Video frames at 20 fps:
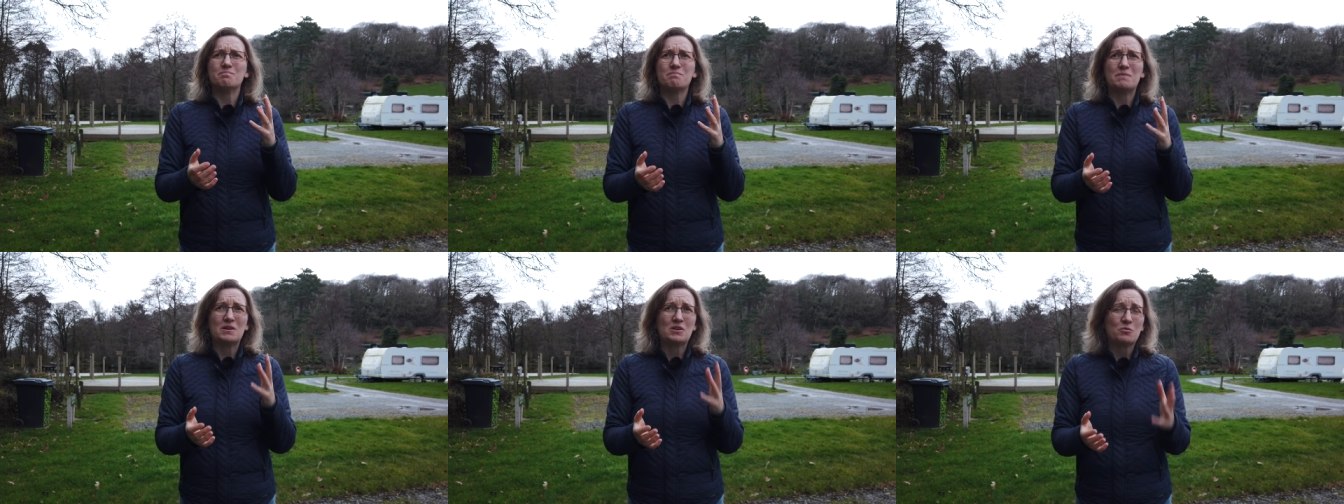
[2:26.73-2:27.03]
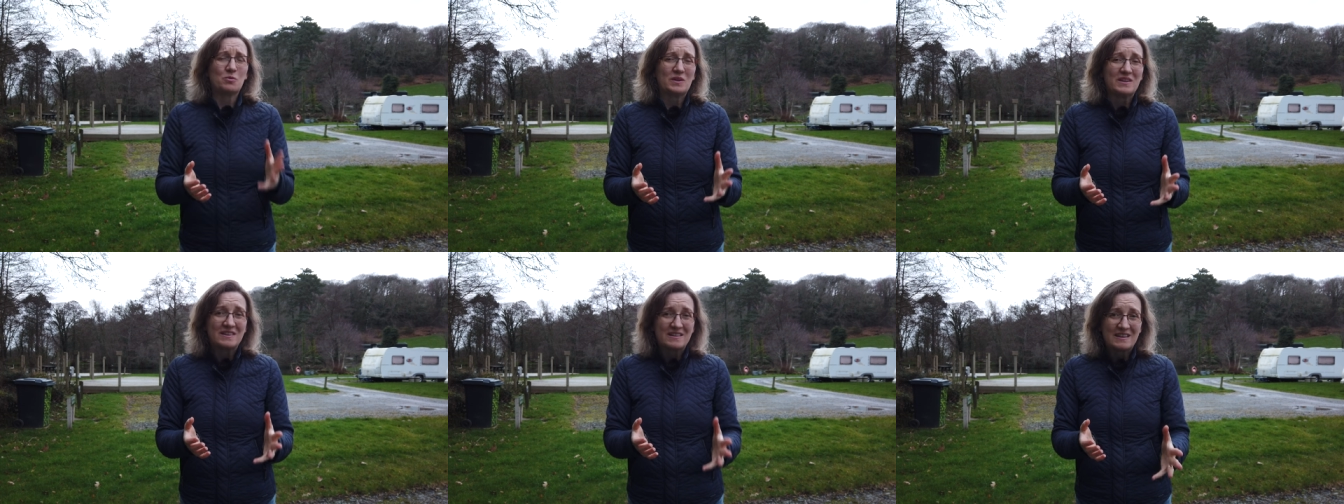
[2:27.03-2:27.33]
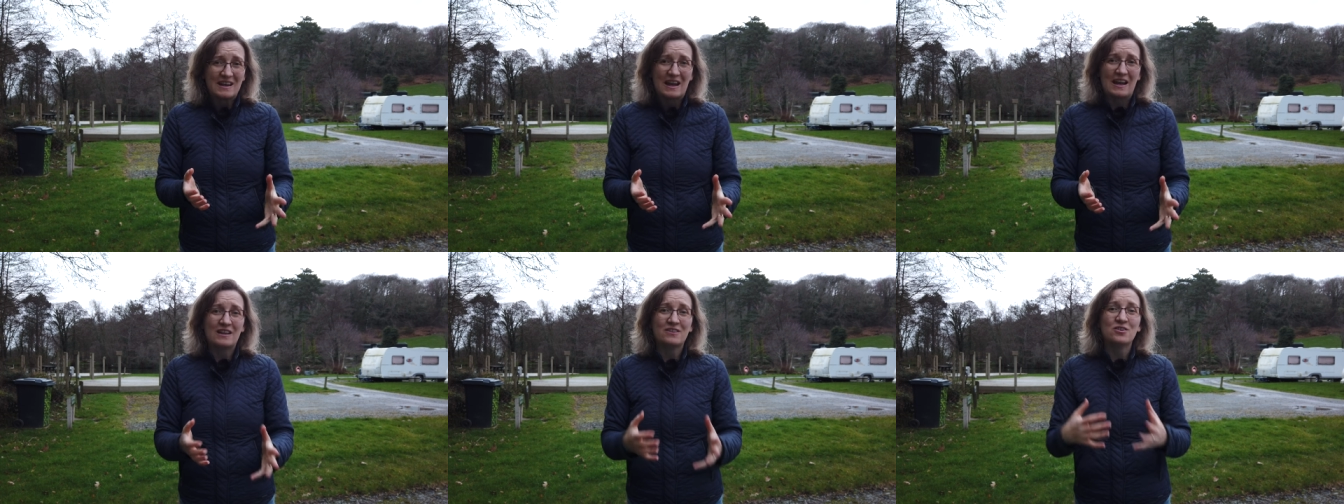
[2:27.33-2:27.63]
between
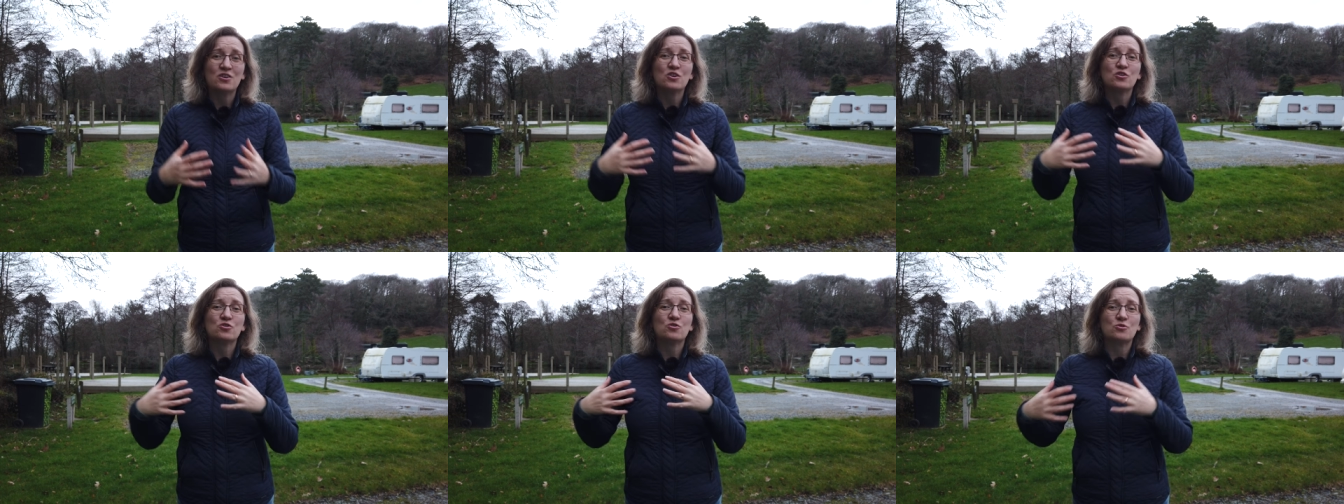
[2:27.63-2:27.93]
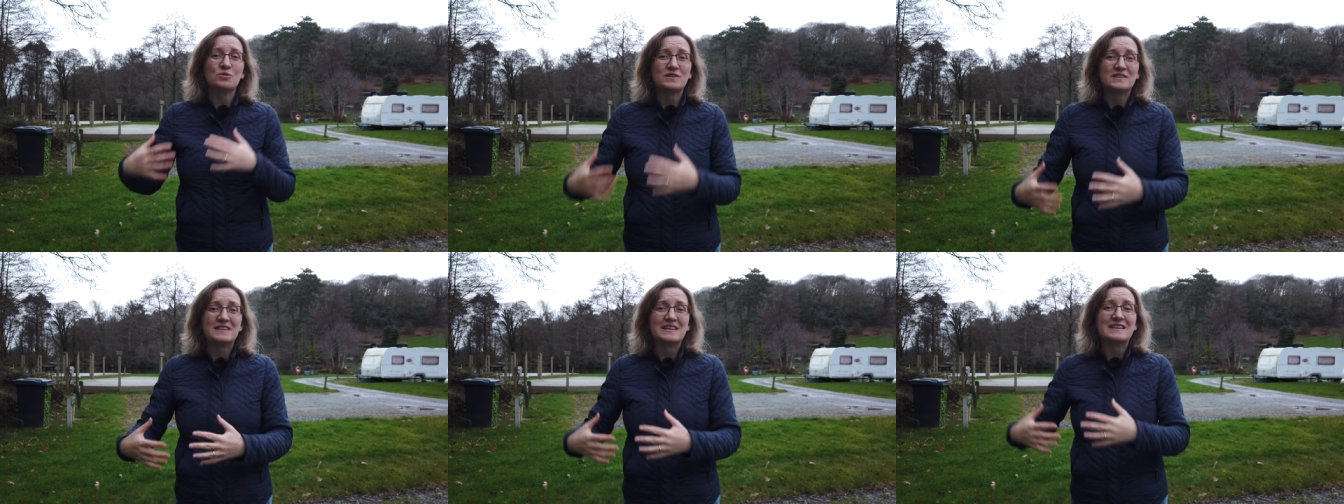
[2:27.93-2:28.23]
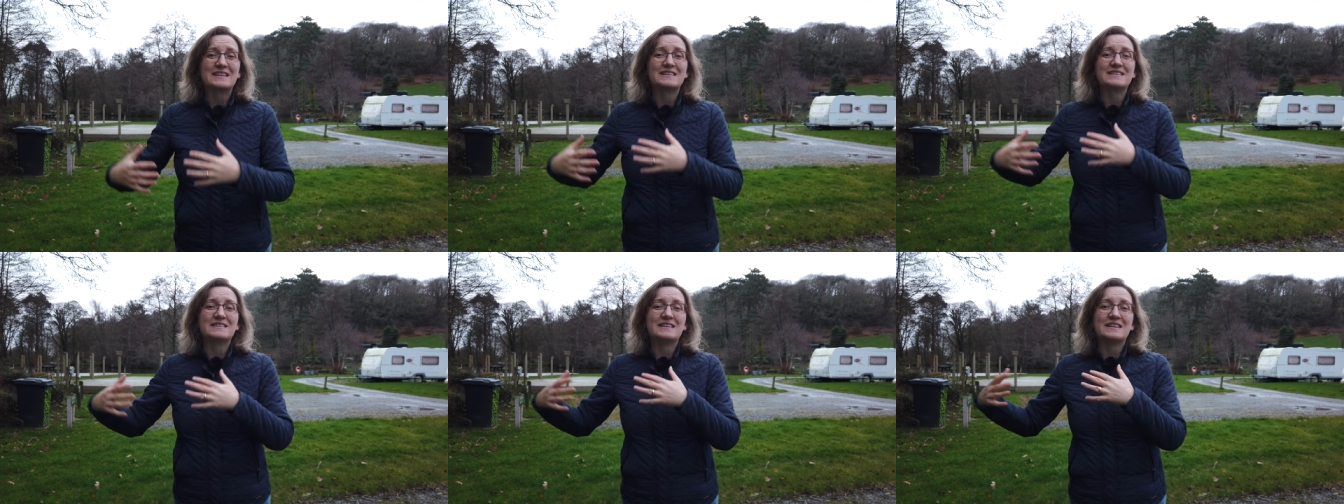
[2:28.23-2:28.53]
ten to
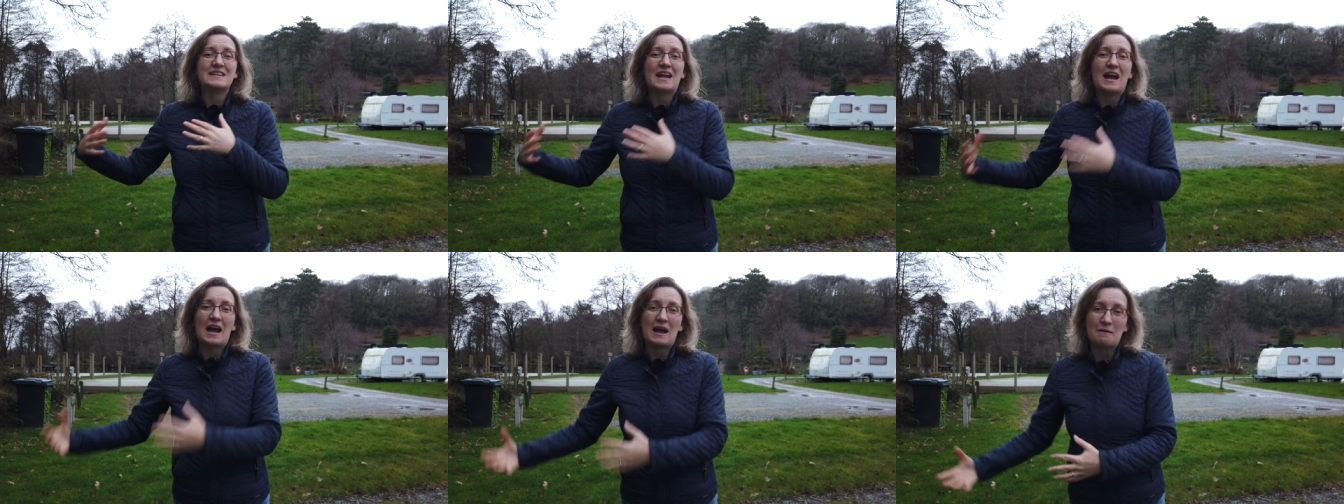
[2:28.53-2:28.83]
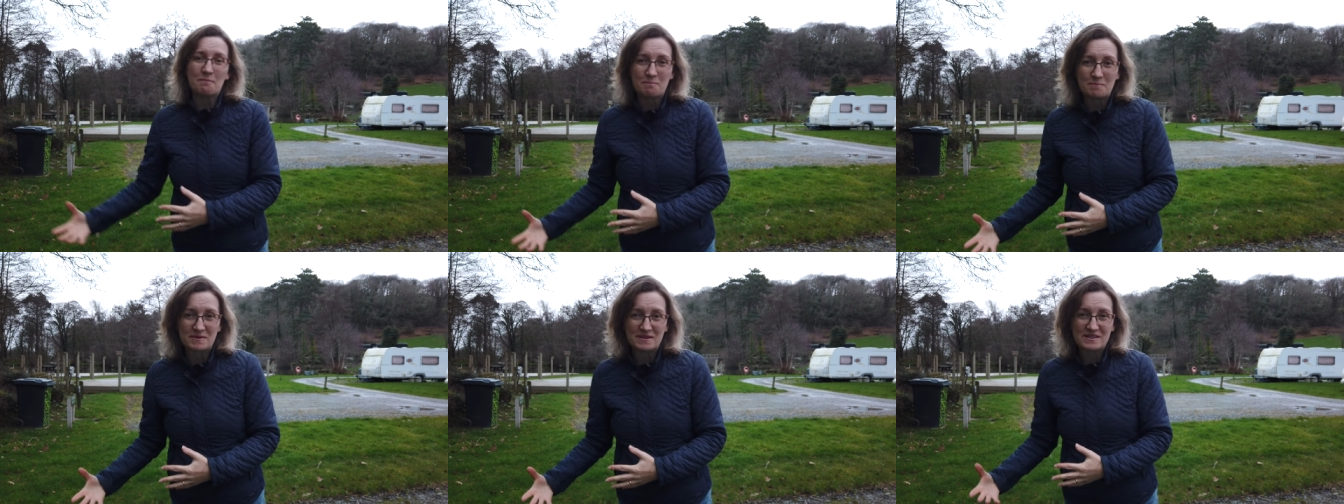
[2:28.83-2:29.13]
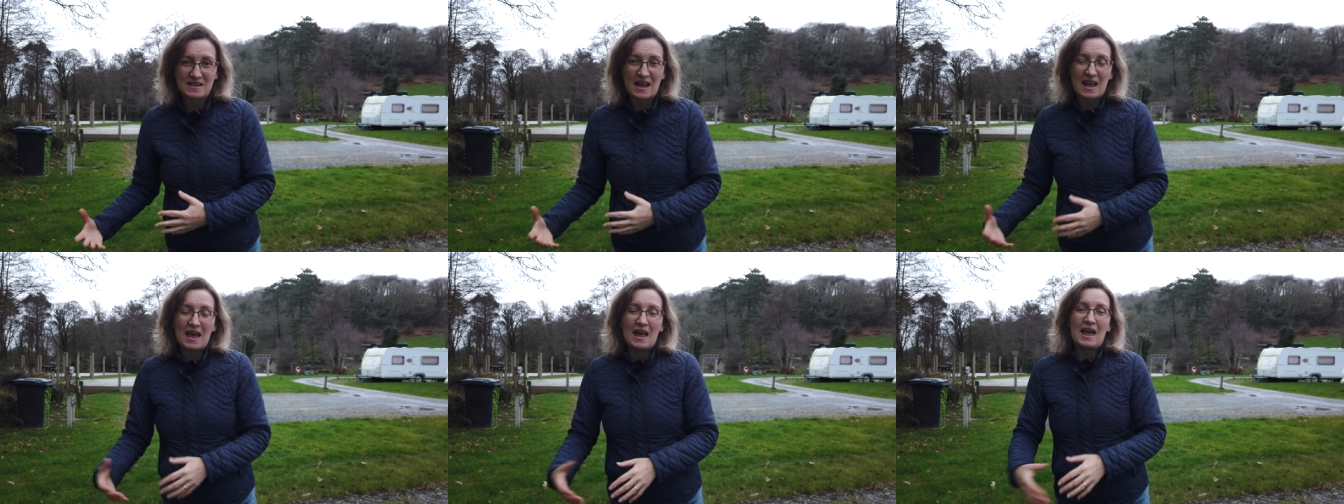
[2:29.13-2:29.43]
sixteen amps.